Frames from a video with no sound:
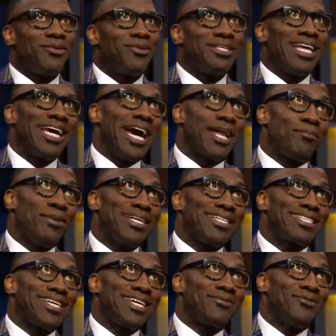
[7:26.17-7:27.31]
they got a pick
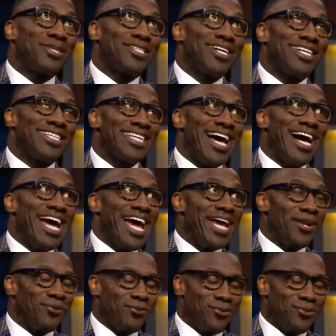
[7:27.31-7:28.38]
six, 4 touchdowns, and